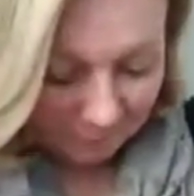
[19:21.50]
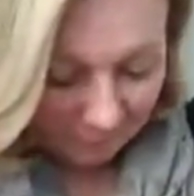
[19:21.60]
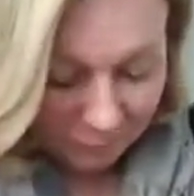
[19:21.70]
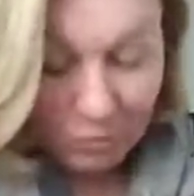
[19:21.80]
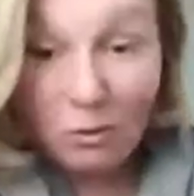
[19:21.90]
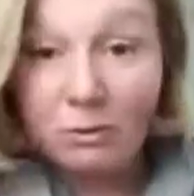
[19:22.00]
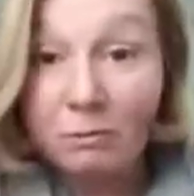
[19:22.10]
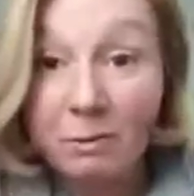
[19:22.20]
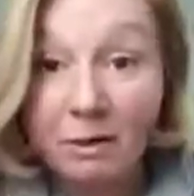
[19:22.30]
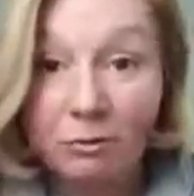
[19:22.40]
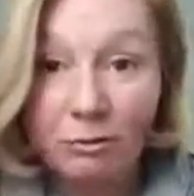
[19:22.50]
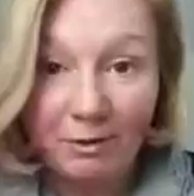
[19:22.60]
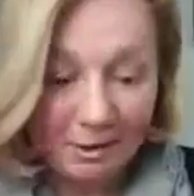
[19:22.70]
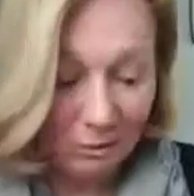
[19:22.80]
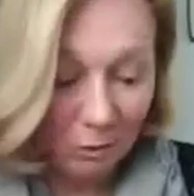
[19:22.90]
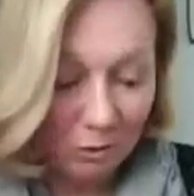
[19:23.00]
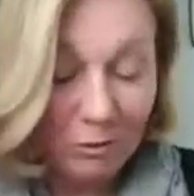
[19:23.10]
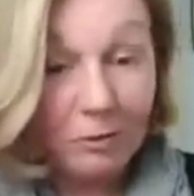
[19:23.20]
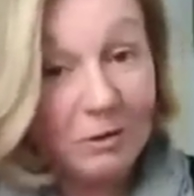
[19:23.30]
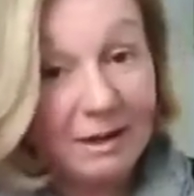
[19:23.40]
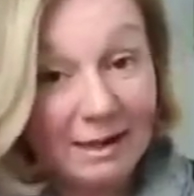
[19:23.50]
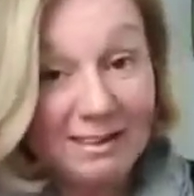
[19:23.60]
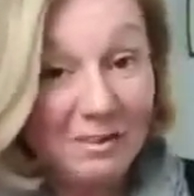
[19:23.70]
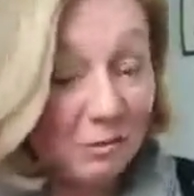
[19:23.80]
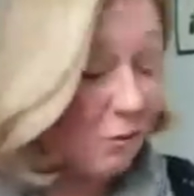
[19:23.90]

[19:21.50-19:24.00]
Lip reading: If you use a bigger triangle, although you can use a